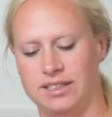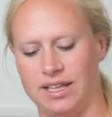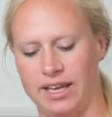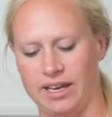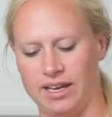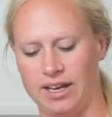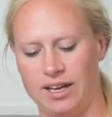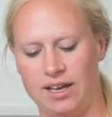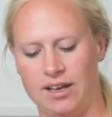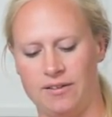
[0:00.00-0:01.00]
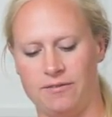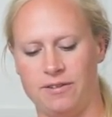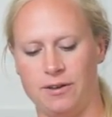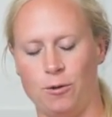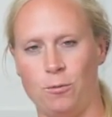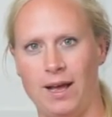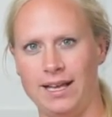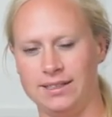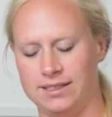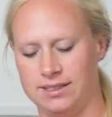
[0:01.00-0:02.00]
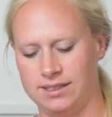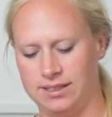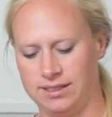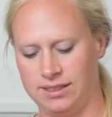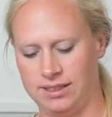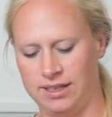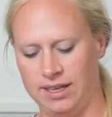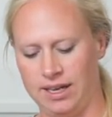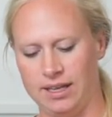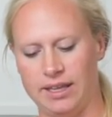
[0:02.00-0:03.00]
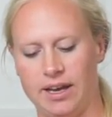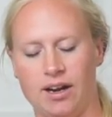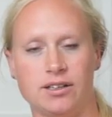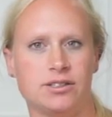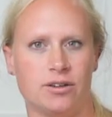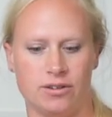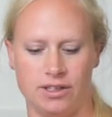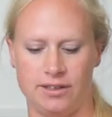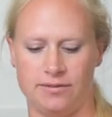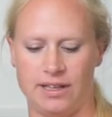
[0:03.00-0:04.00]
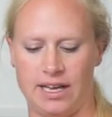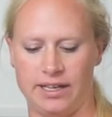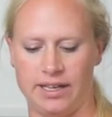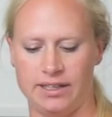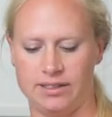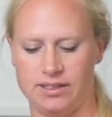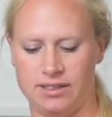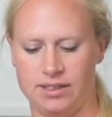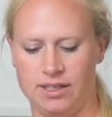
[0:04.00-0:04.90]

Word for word: They feel wet and they aren't totally flat yet.